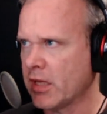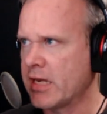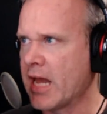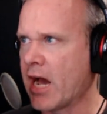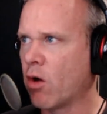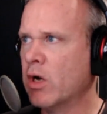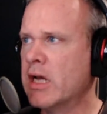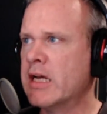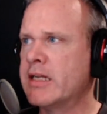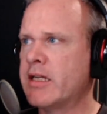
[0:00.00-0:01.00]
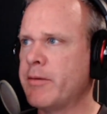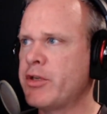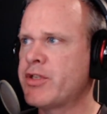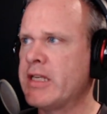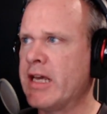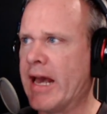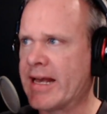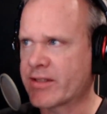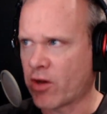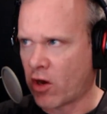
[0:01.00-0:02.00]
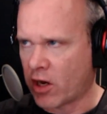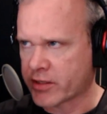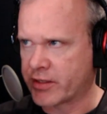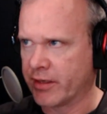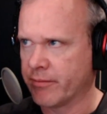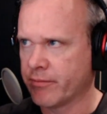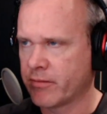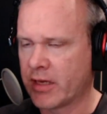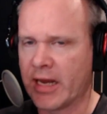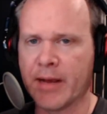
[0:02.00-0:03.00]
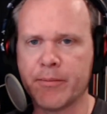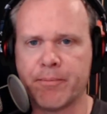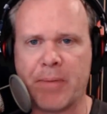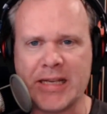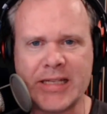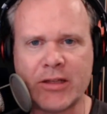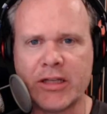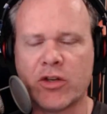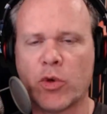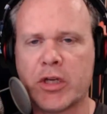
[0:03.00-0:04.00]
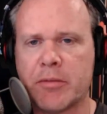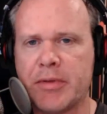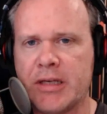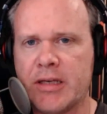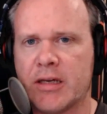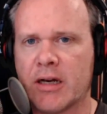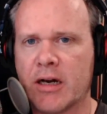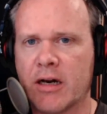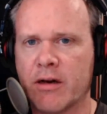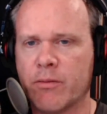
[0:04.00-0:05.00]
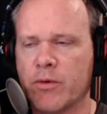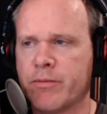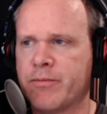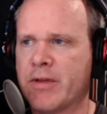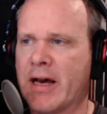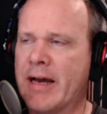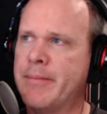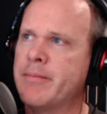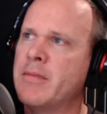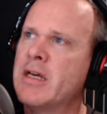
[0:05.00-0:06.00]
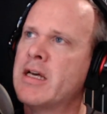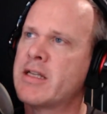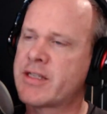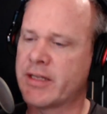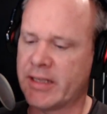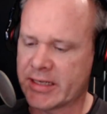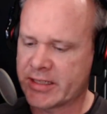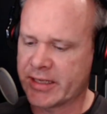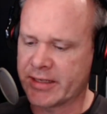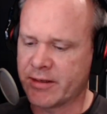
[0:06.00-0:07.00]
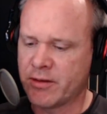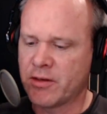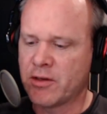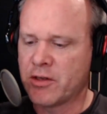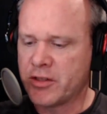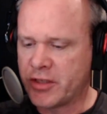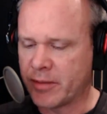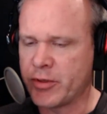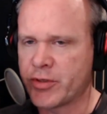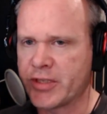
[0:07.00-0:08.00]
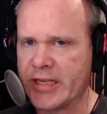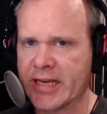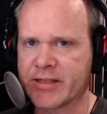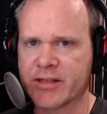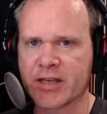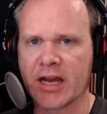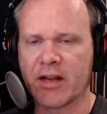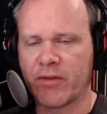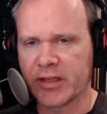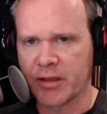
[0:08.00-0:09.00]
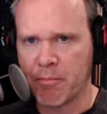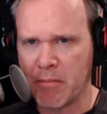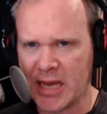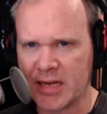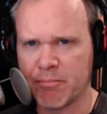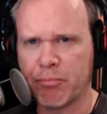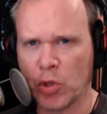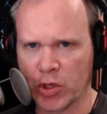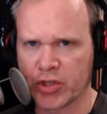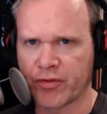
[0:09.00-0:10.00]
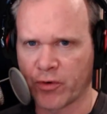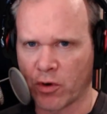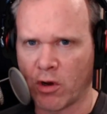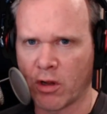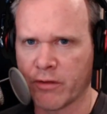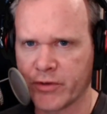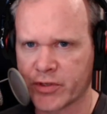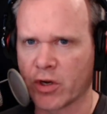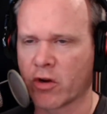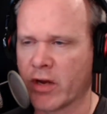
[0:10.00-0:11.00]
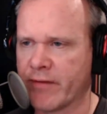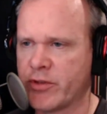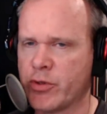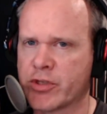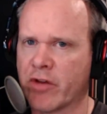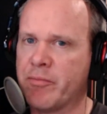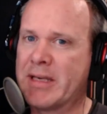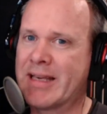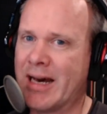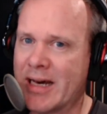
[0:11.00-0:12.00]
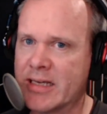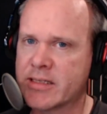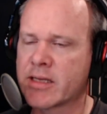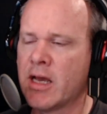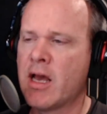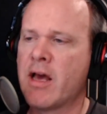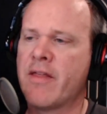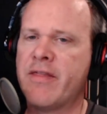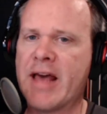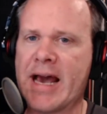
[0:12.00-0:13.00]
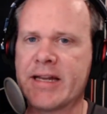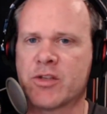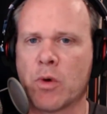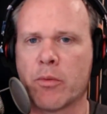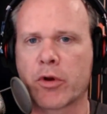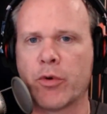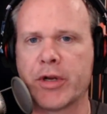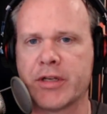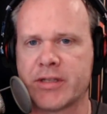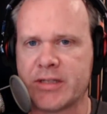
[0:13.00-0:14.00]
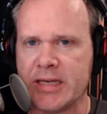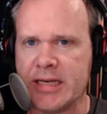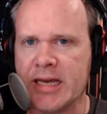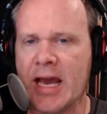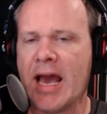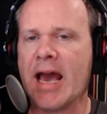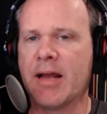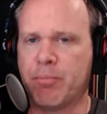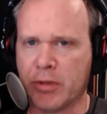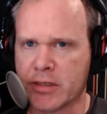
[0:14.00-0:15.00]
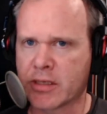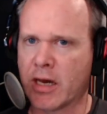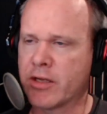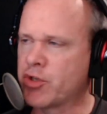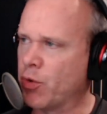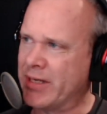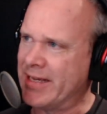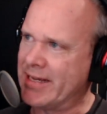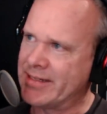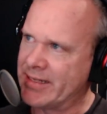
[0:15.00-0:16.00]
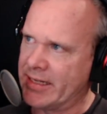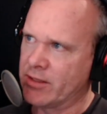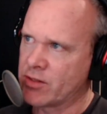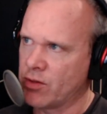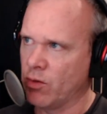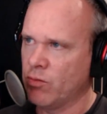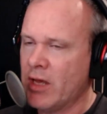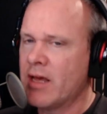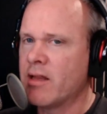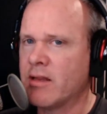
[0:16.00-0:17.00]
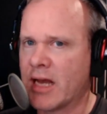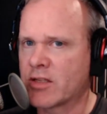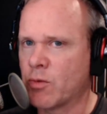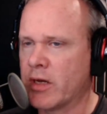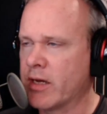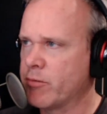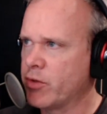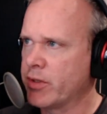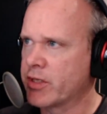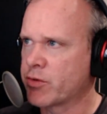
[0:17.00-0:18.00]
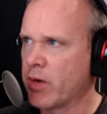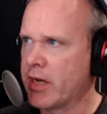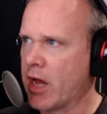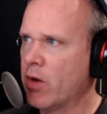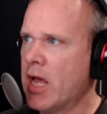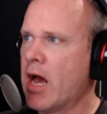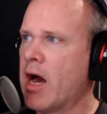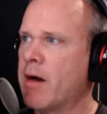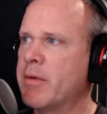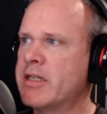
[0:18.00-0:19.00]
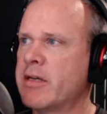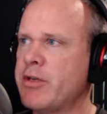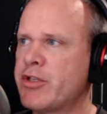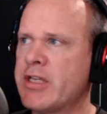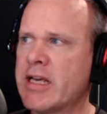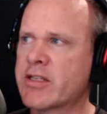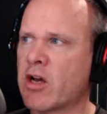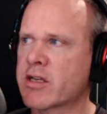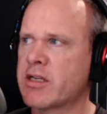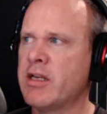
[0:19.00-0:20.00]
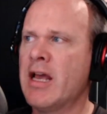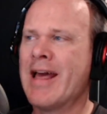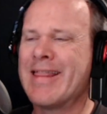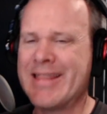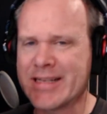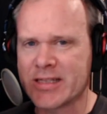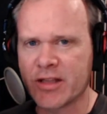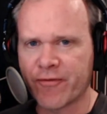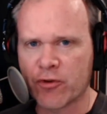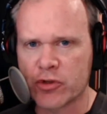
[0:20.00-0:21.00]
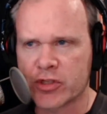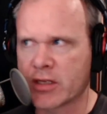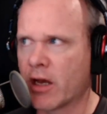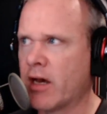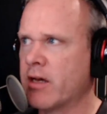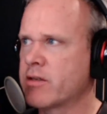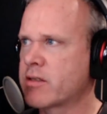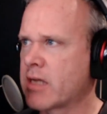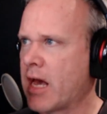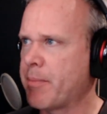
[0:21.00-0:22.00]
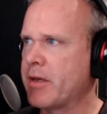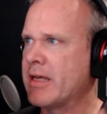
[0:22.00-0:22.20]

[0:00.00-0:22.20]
Now, WCS Austin, and I'm basically going to be uh, I'm selecting WCS is kind of like the main push for all of the StarCraft 2 stuff because that is what we're going to see at BlizzCon 2018. So that's why I'm doing this right now. Uh, but WCS Austin, this is the first uh, stop